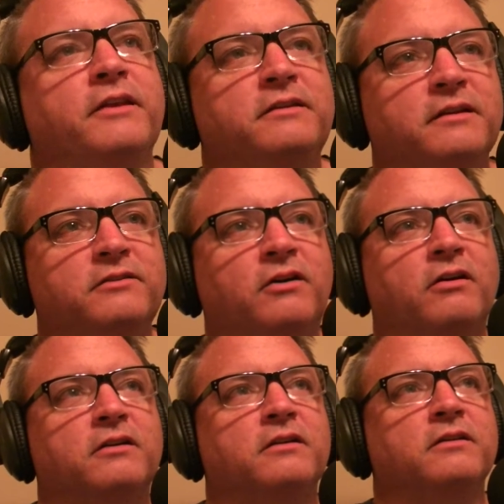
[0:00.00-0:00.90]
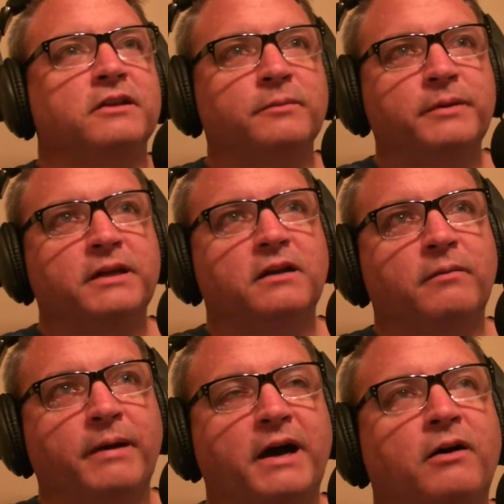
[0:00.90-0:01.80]
did talk a little bit
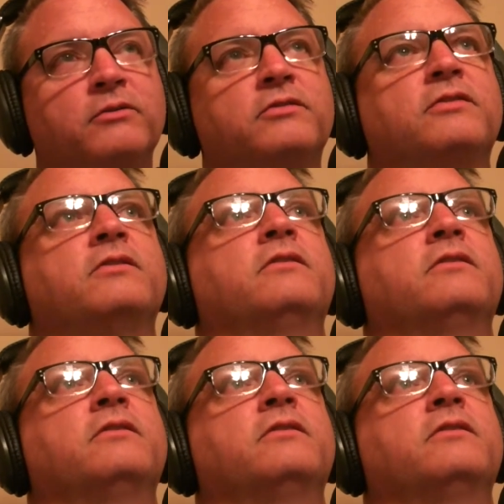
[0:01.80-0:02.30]
about